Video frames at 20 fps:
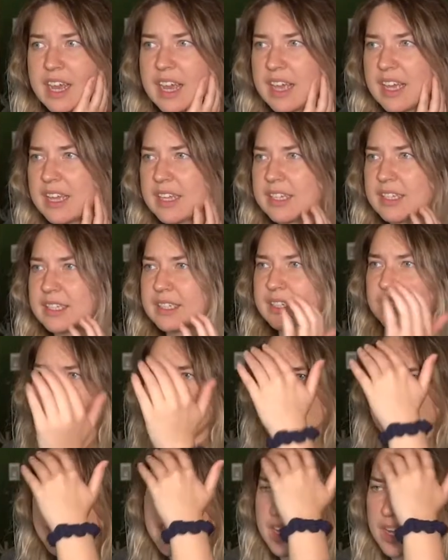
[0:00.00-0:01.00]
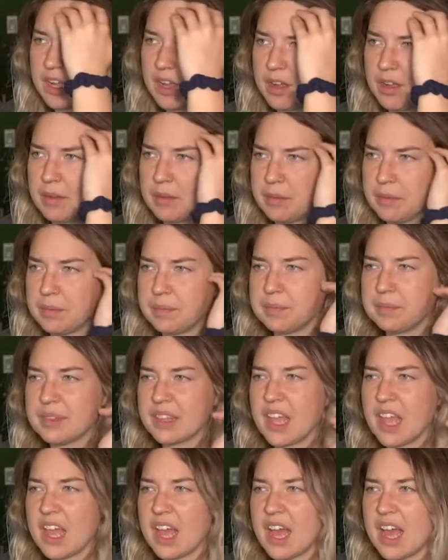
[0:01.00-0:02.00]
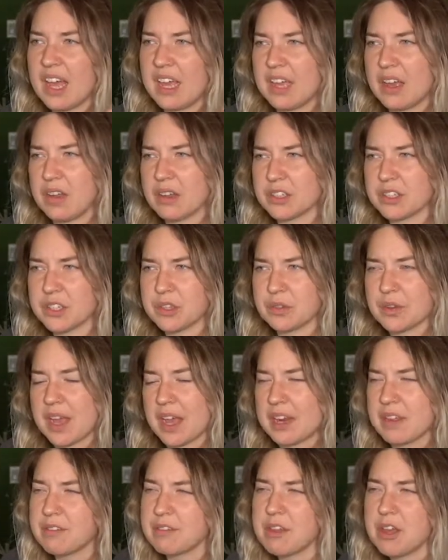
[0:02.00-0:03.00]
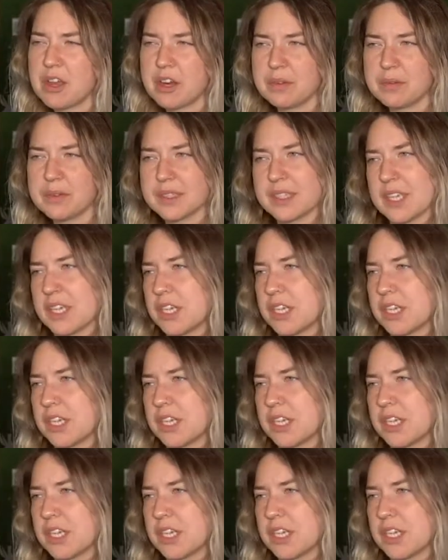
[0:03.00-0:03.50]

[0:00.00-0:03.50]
and um, I also kind of thought it was